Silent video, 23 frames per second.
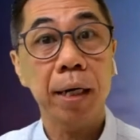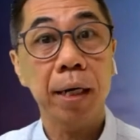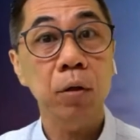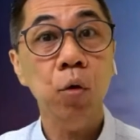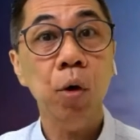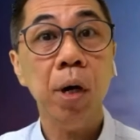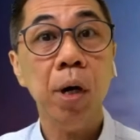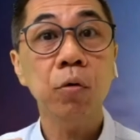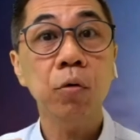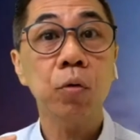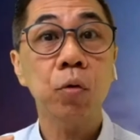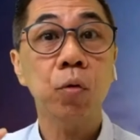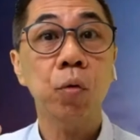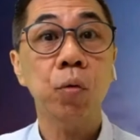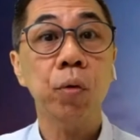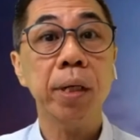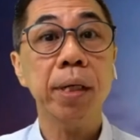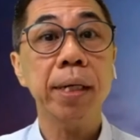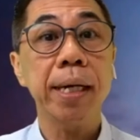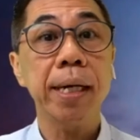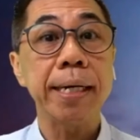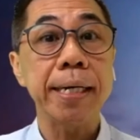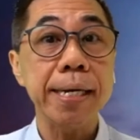I know how to
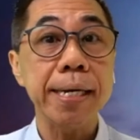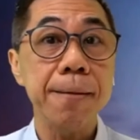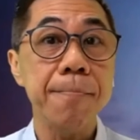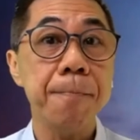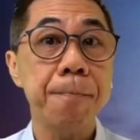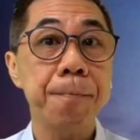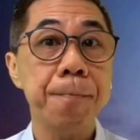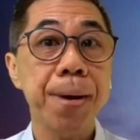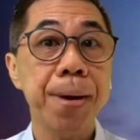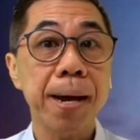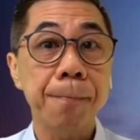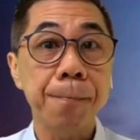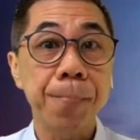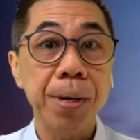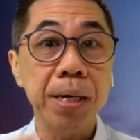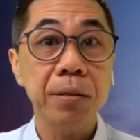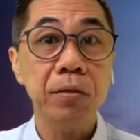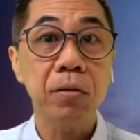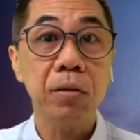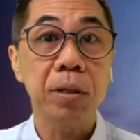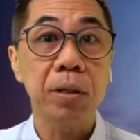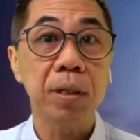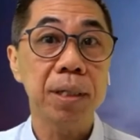create an impact
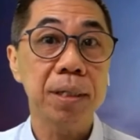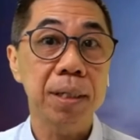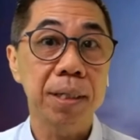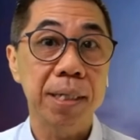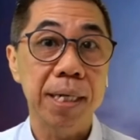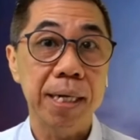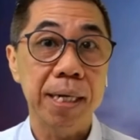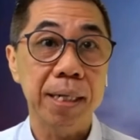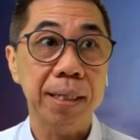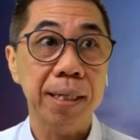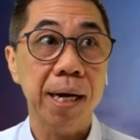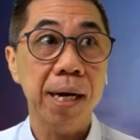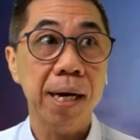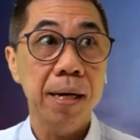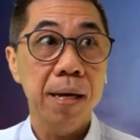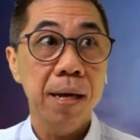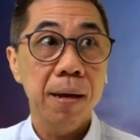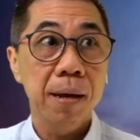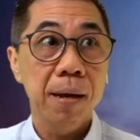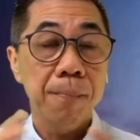based on this data,